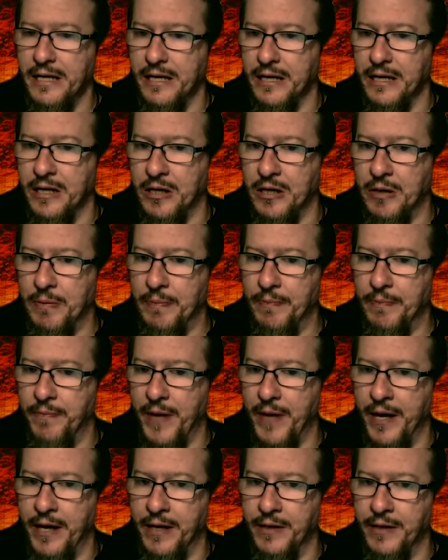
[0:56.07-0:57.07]

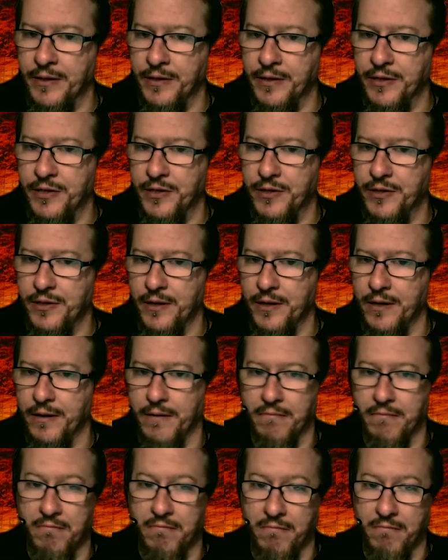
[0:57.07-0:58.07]
And
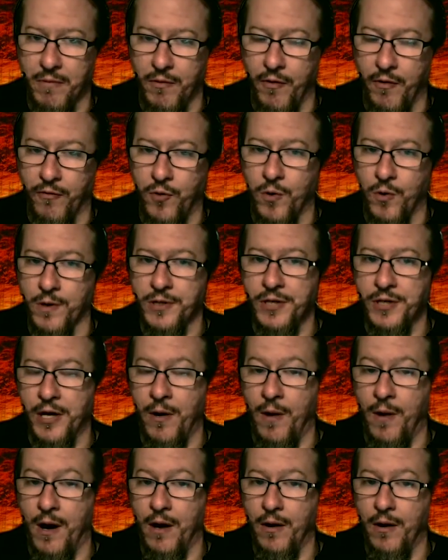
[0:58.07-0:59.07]
of course, you
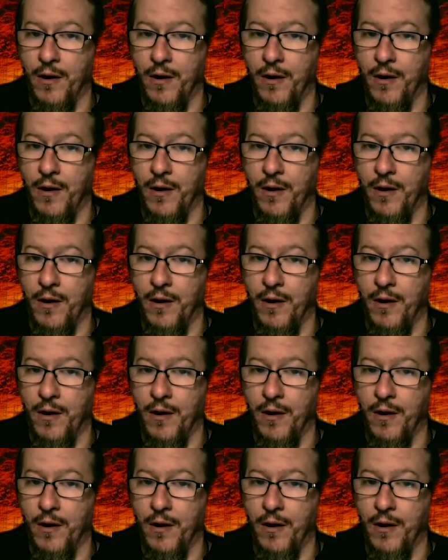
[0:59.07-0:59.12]
know,